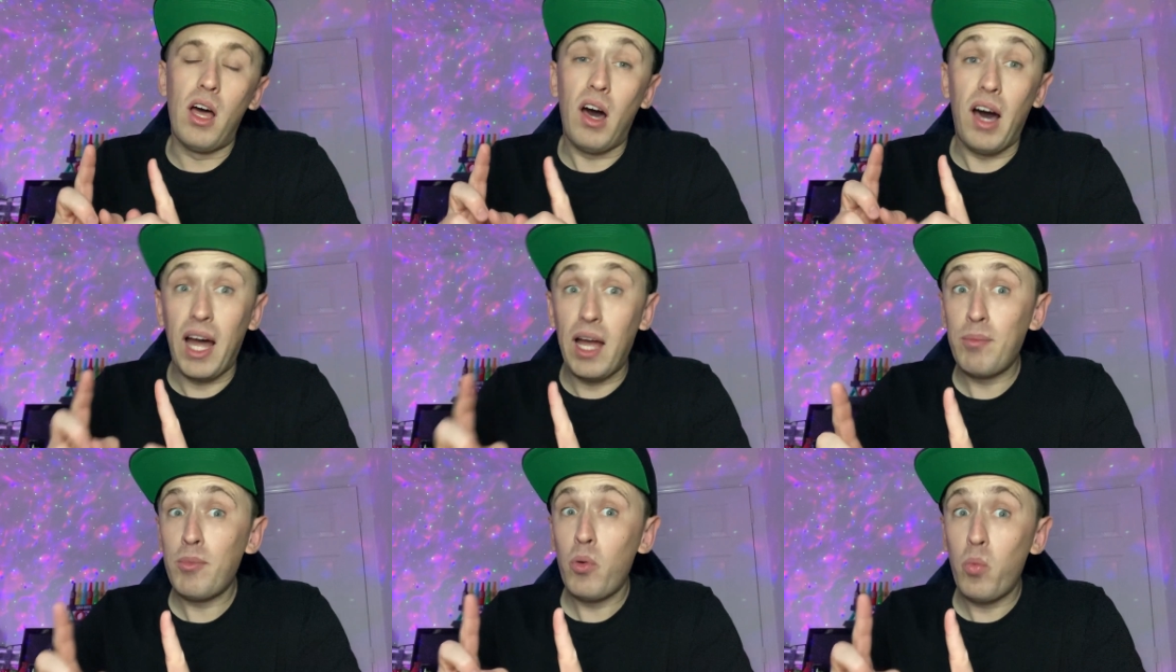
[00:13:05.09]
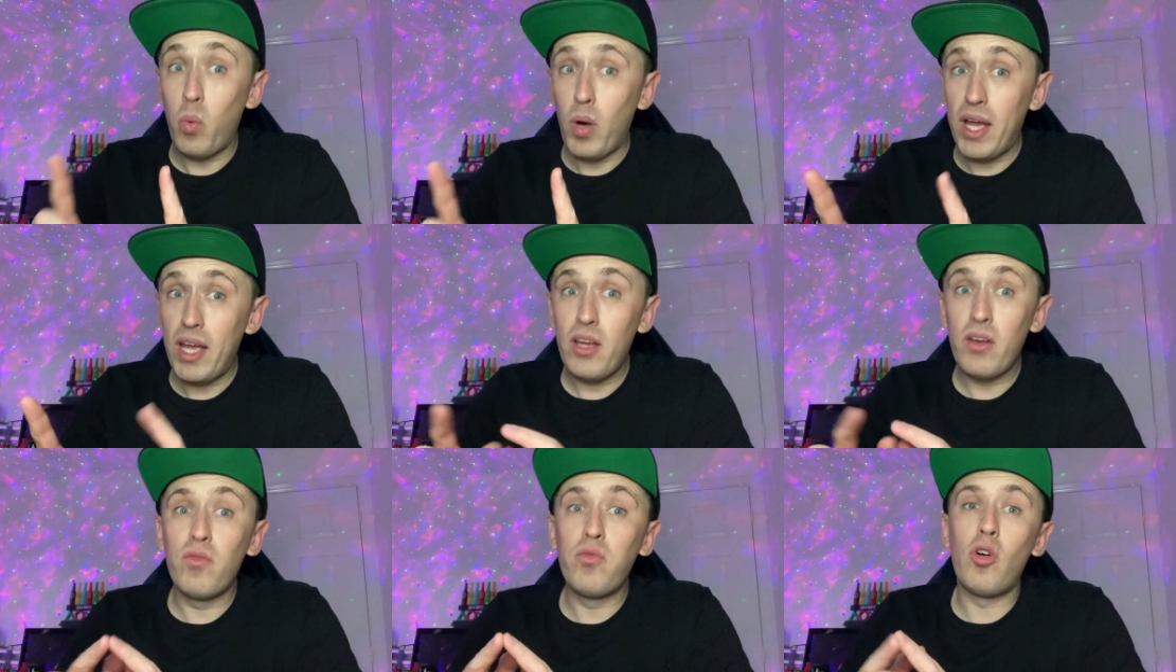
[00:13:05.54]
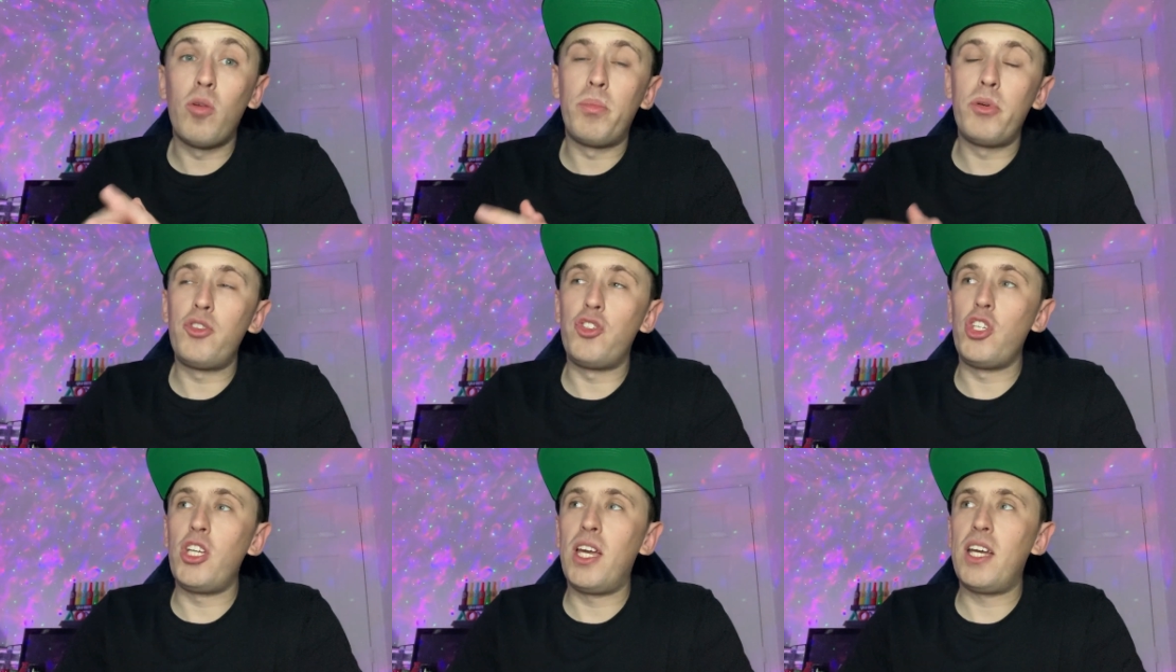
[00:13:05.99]
I'm aware of
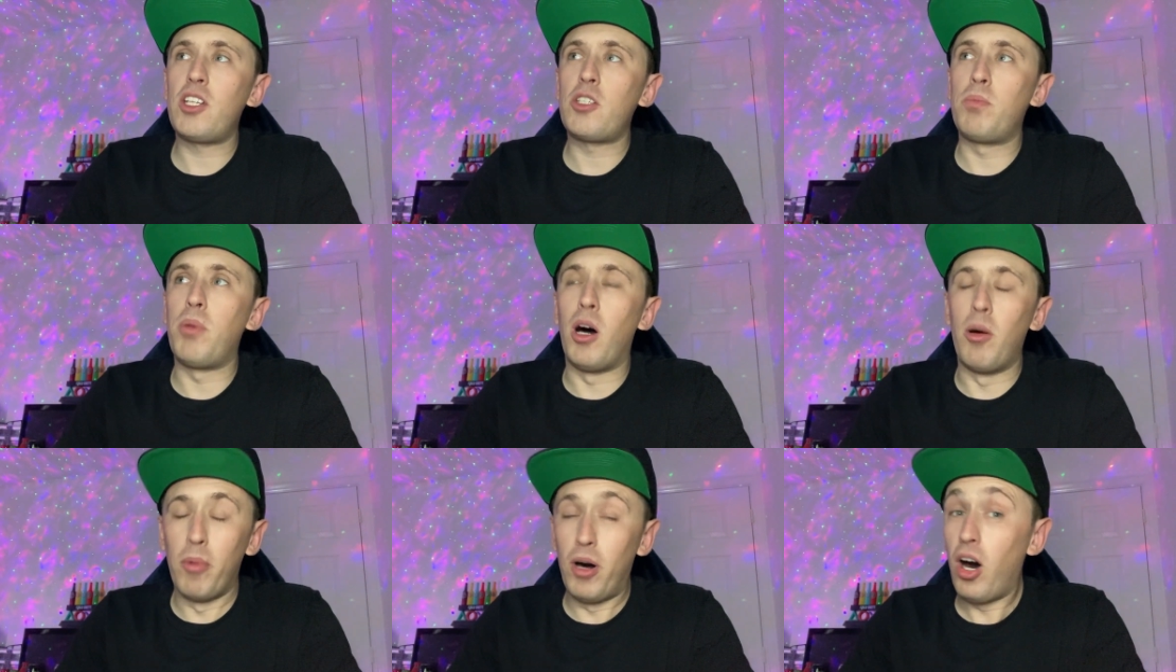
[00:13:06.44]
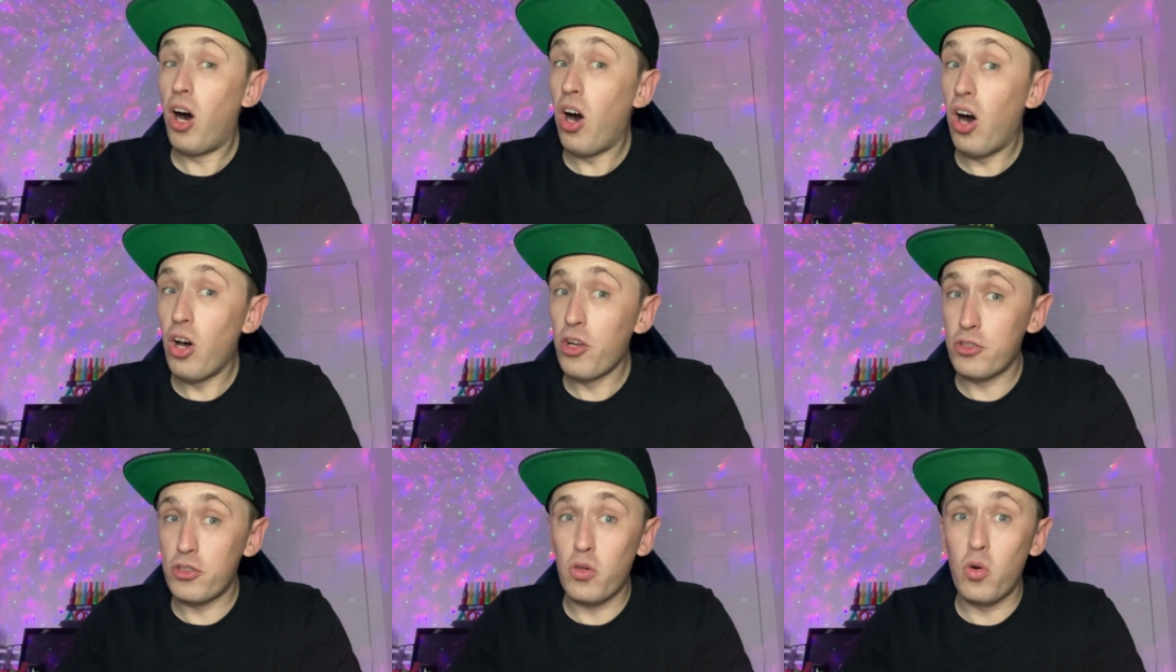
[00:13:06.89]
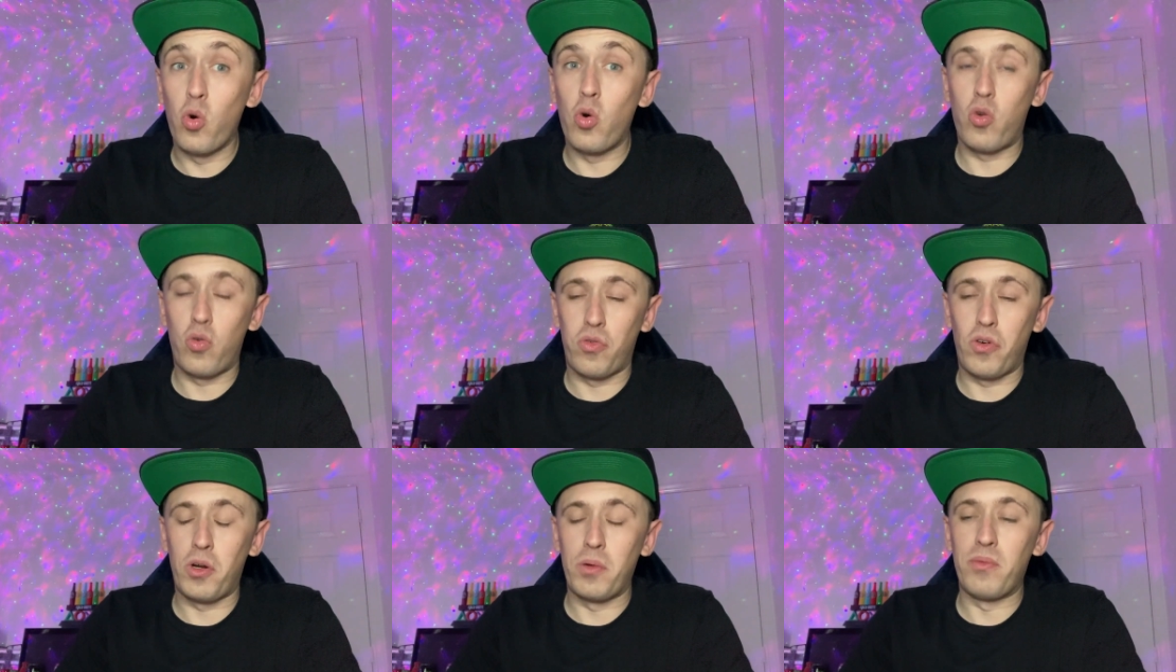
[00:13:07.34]
Opera GX, but I'm a hardcore
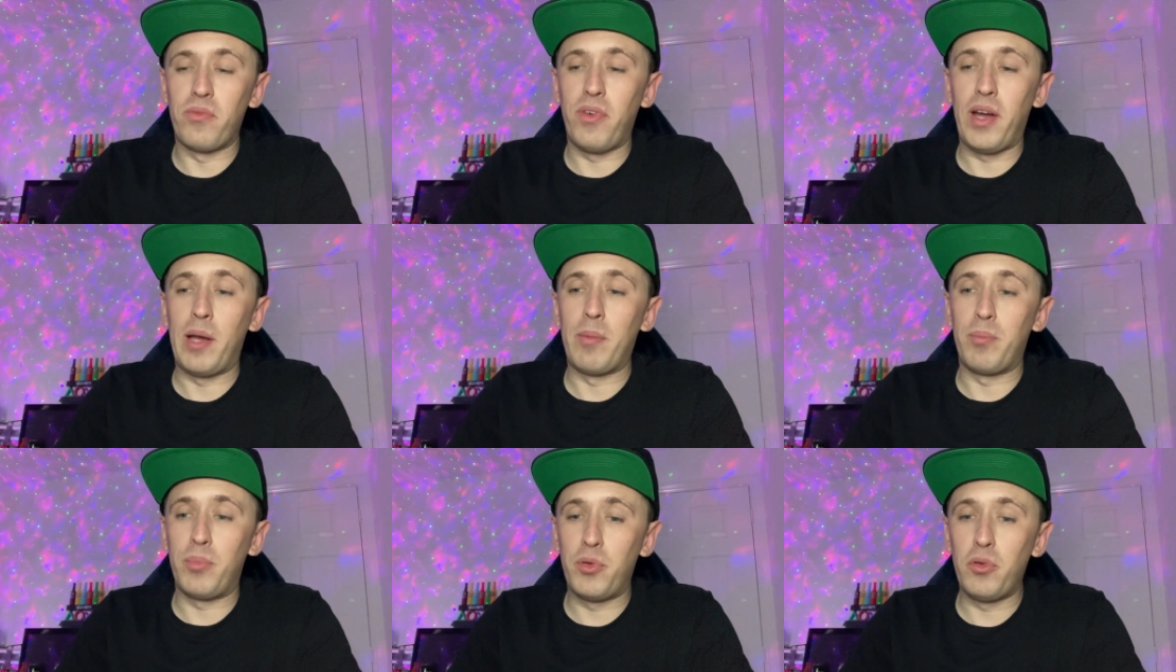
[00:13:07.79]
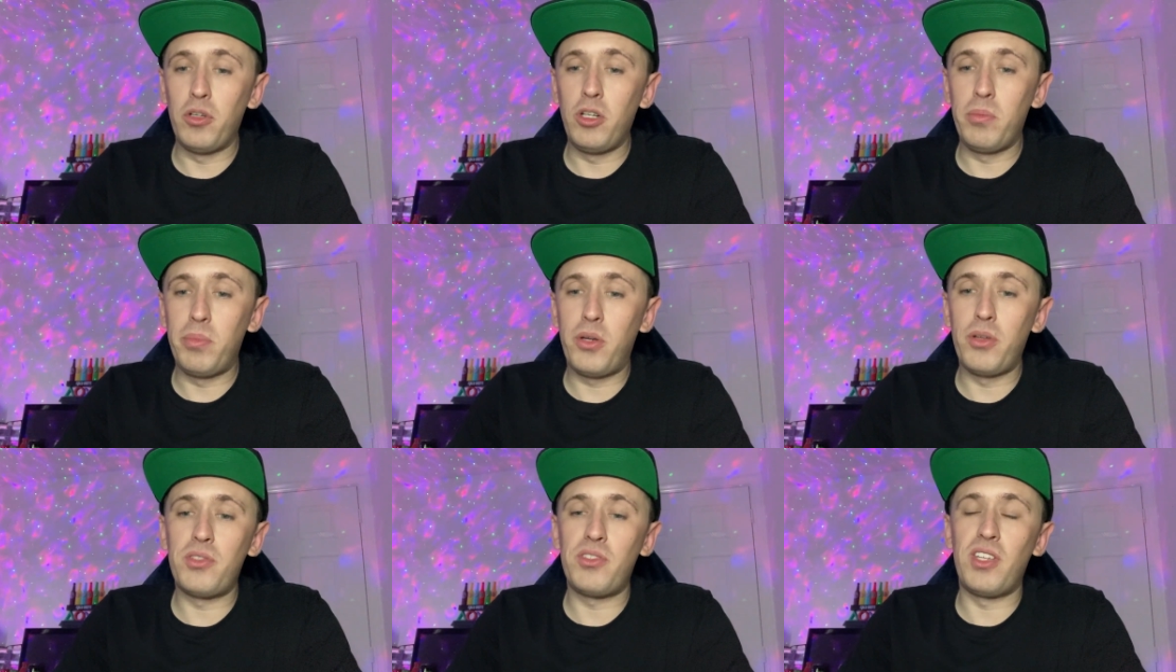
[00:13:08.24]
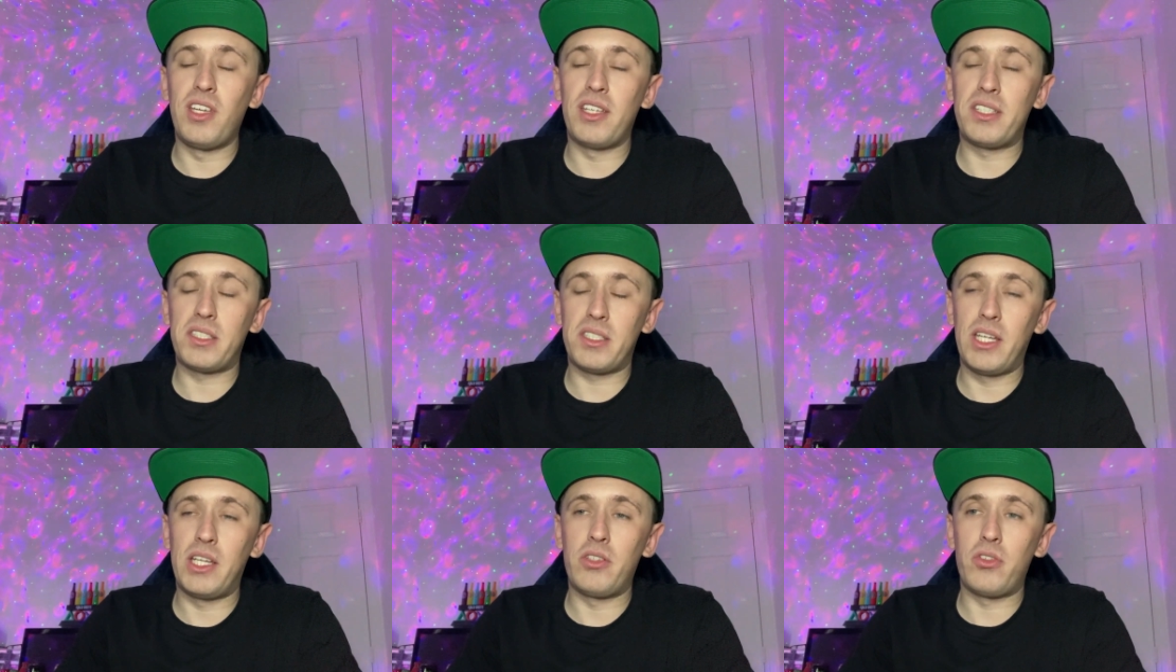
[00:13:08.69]
Chrome fan purely because the
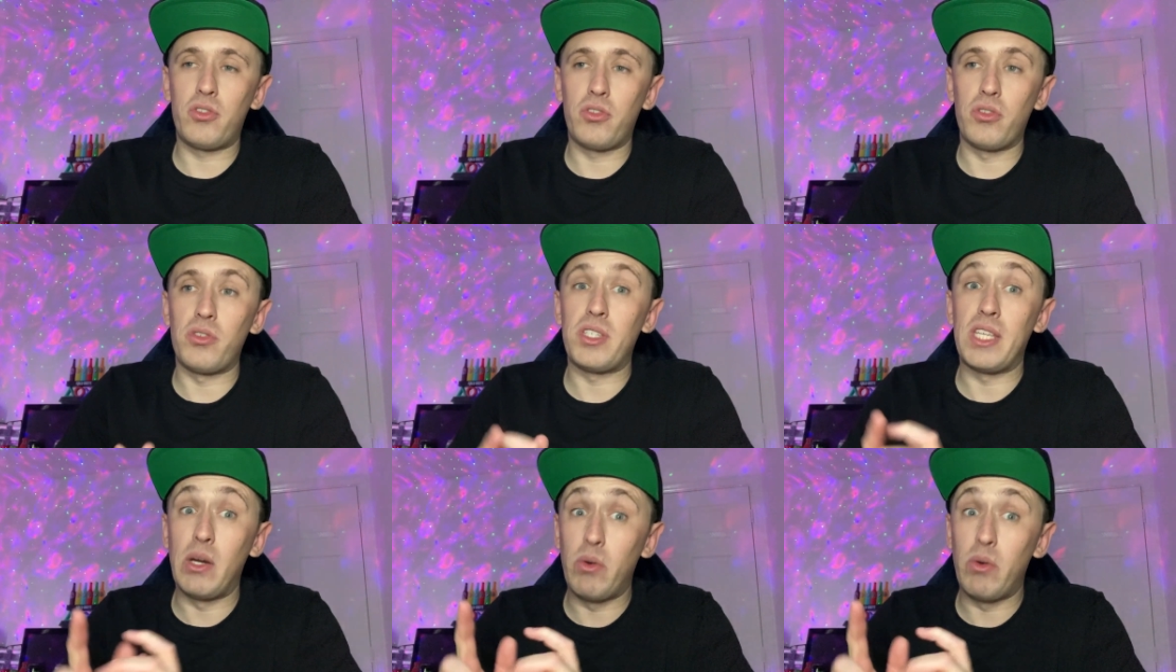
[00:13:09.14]
extensions.